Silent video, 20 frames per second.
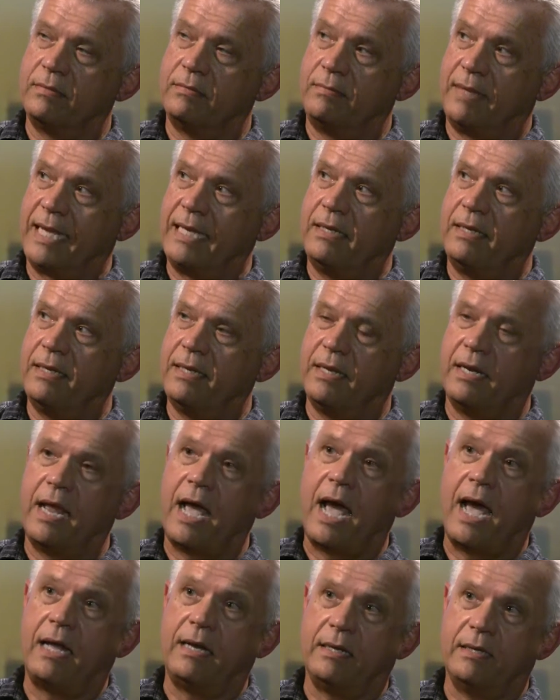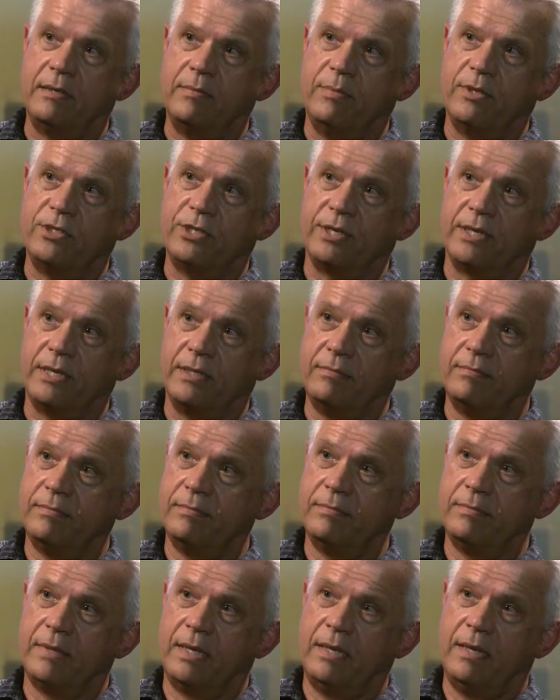lately in Holland, Michigan,
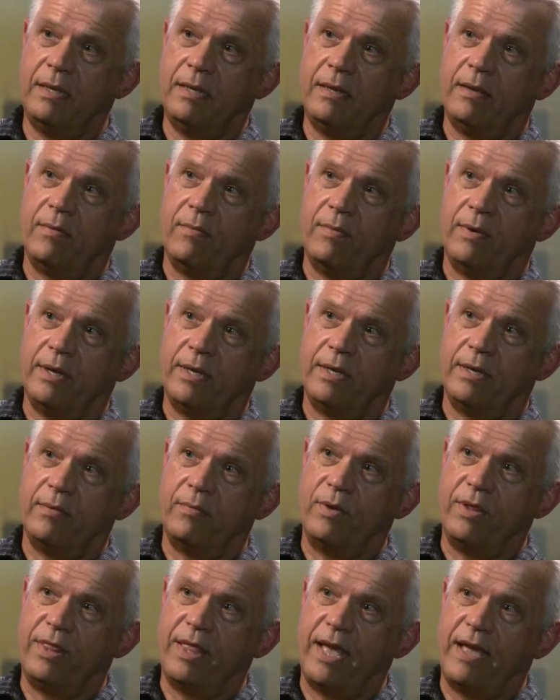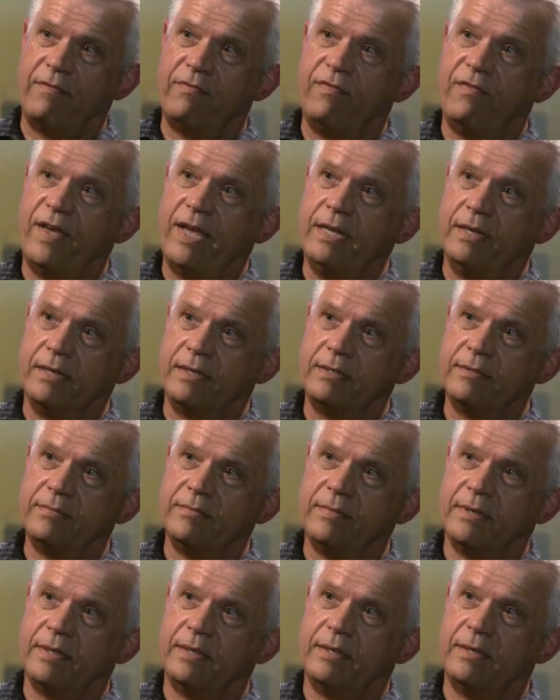with that failing,
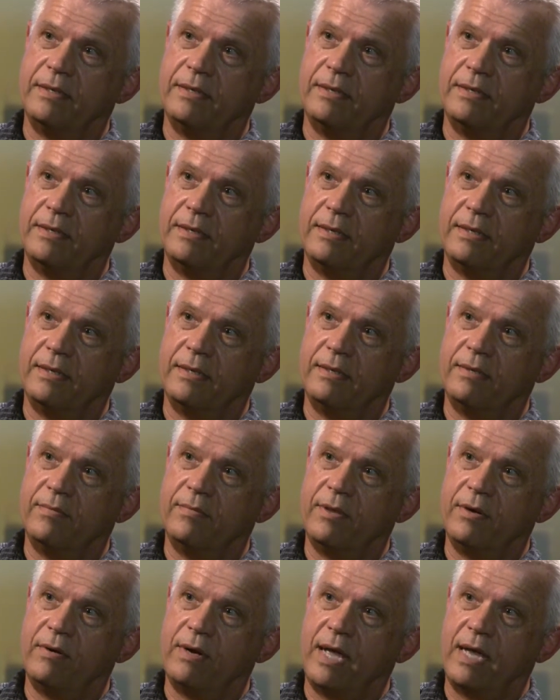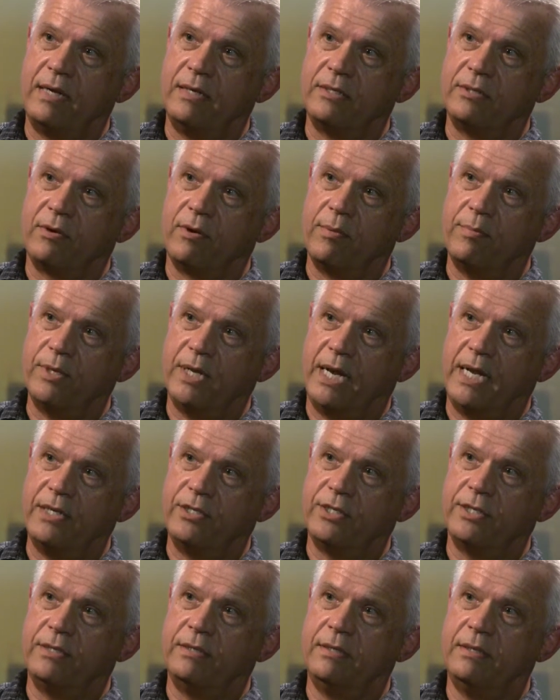their
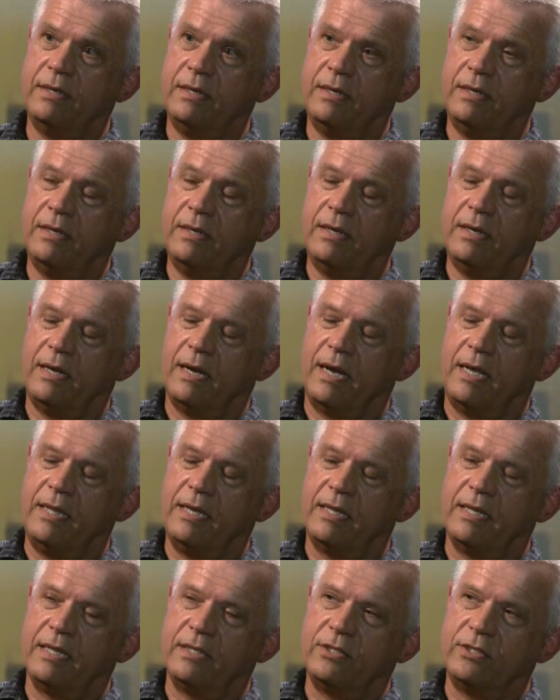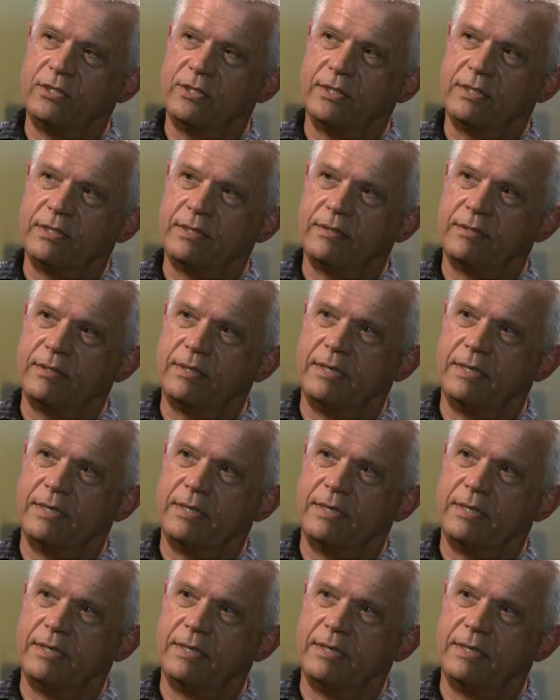non-discrimination. I think that's just